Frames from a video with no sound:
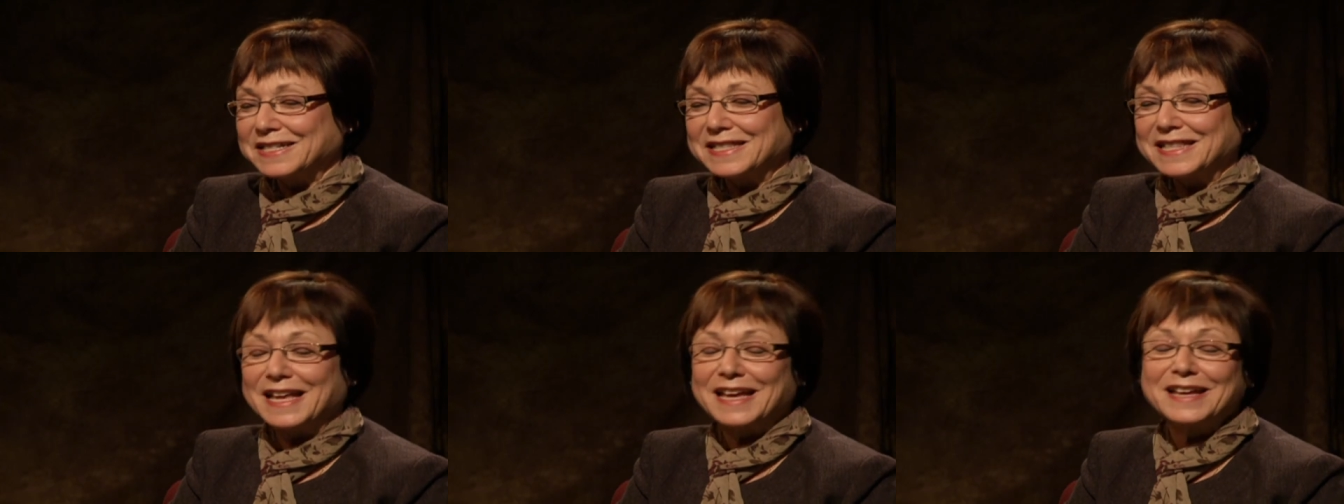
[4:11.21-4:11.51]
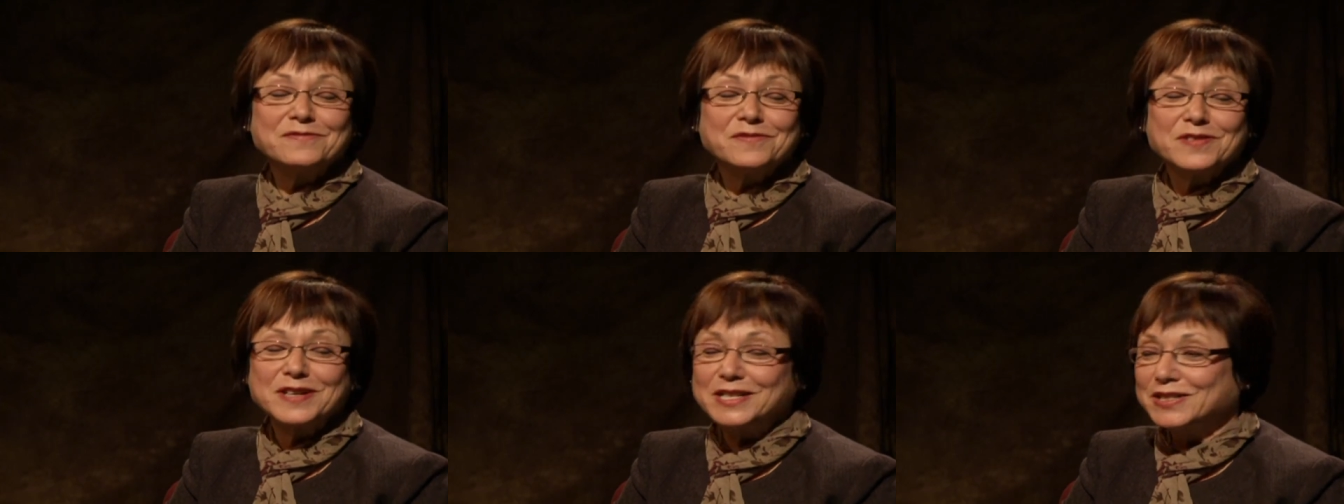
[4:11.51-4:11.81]

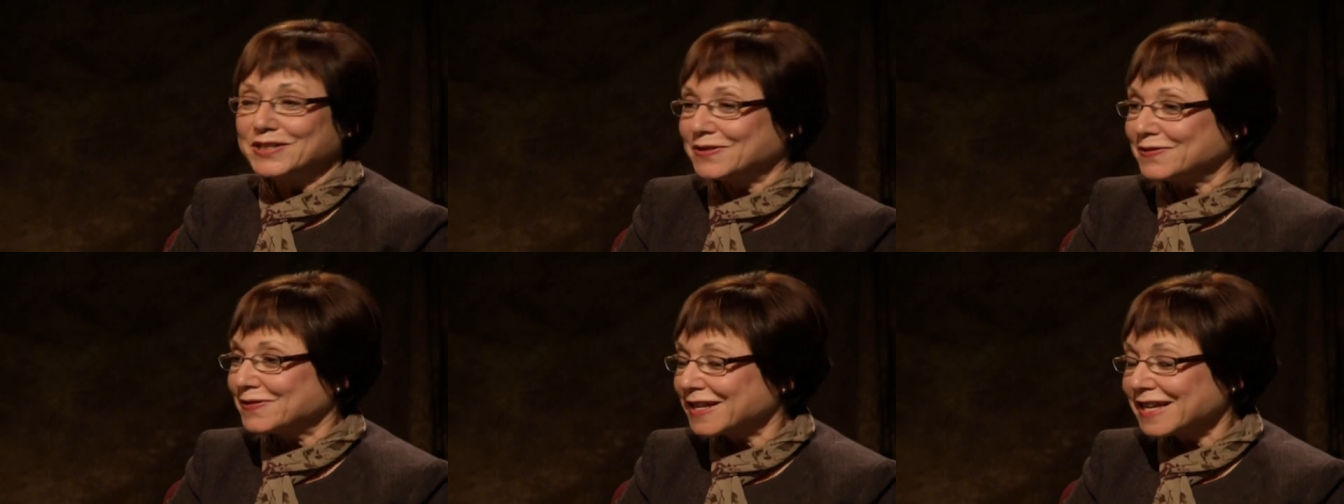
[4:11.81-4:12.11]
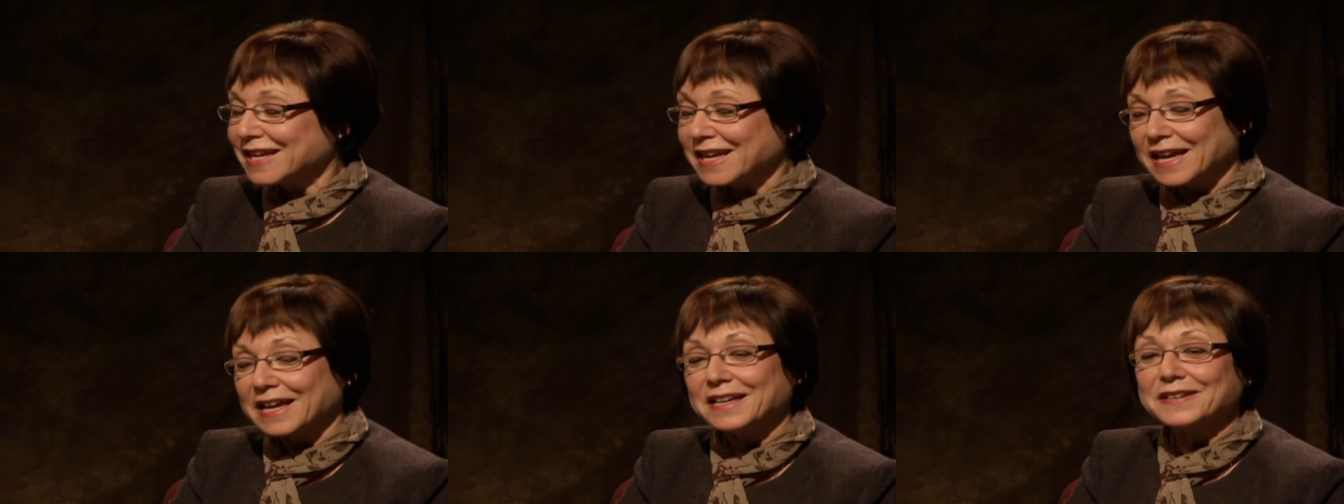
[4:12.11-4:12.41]
then we do it
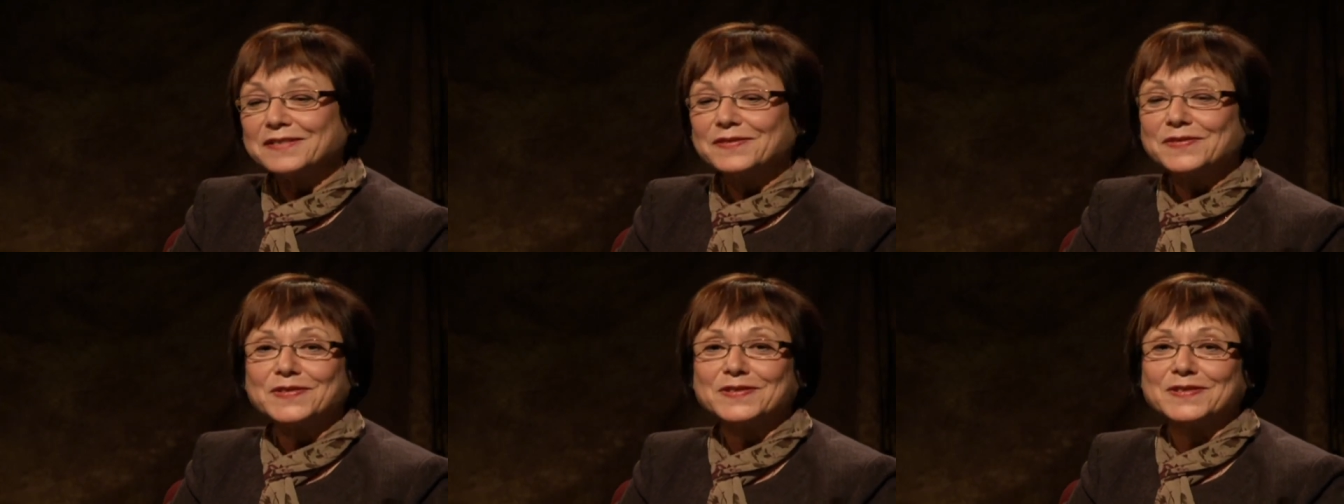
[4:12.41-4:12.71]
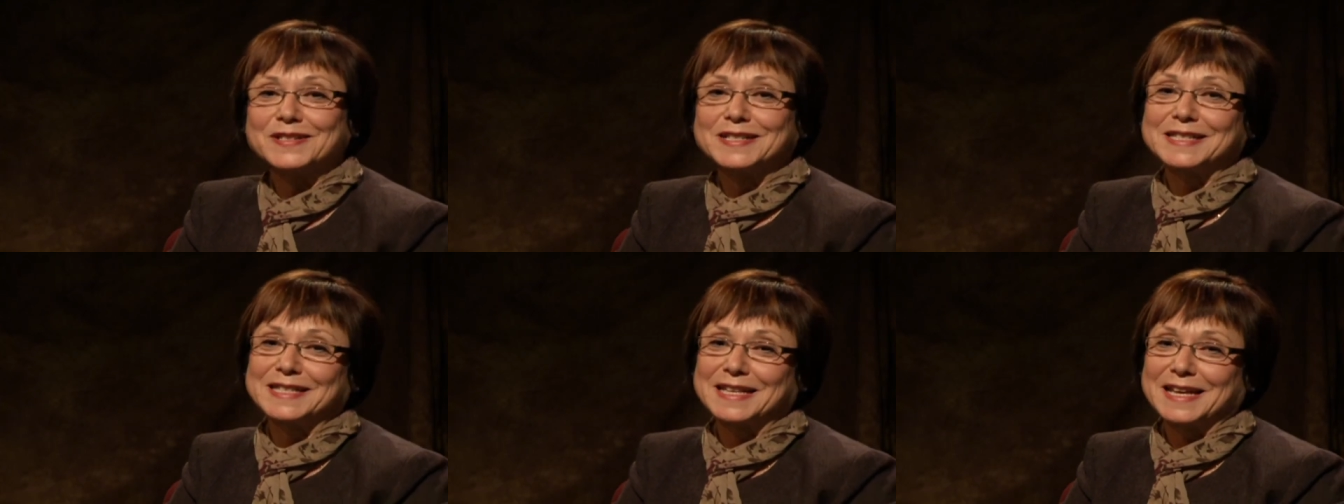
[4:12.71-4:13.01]
again for a
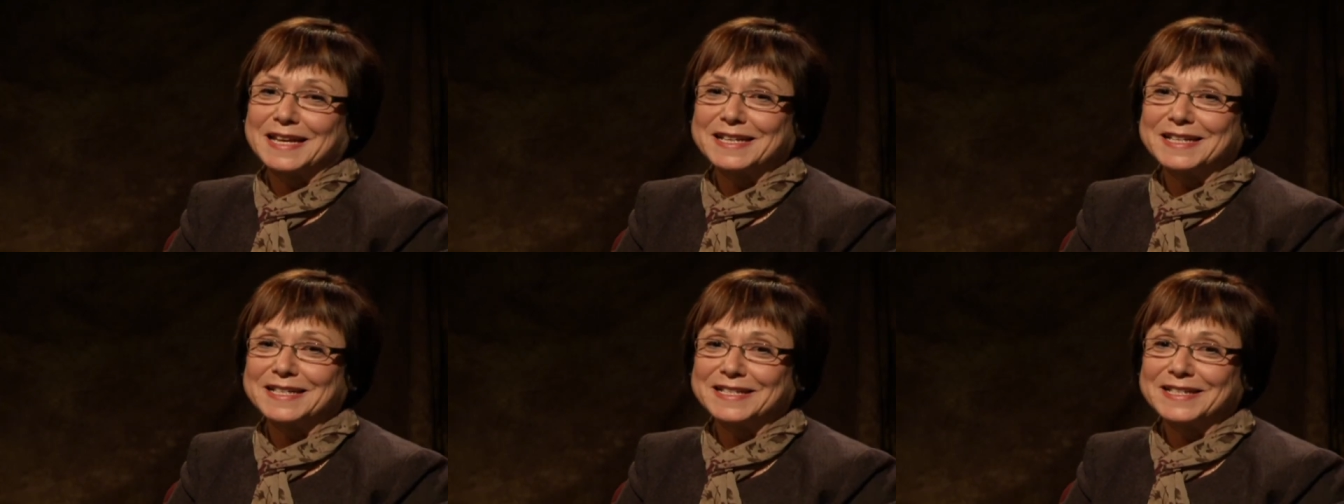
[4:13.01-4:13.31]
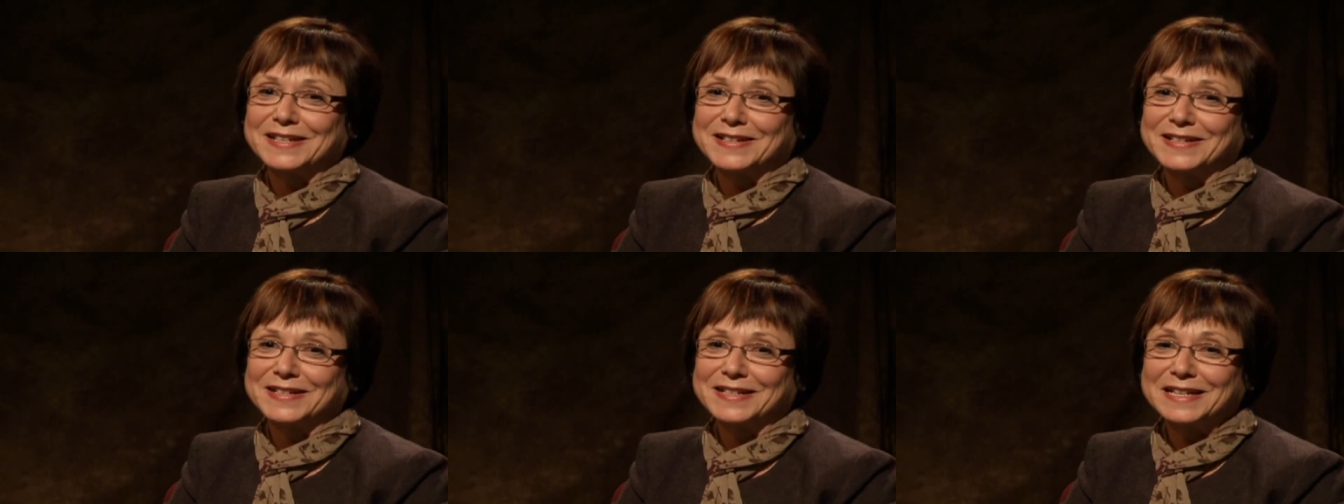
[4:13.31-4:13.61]
second
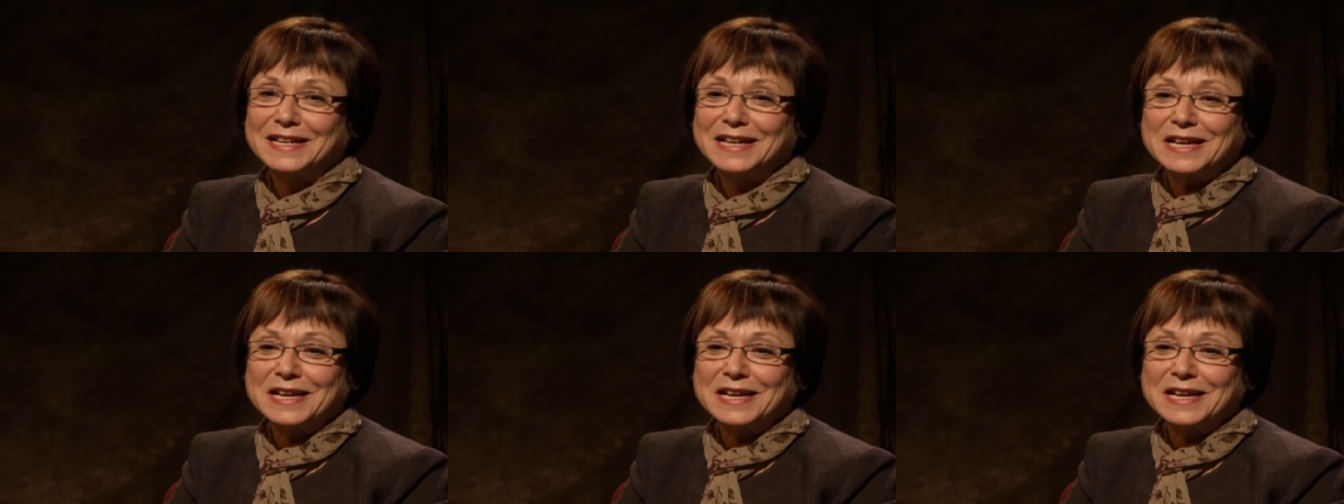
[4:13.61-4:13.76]
night.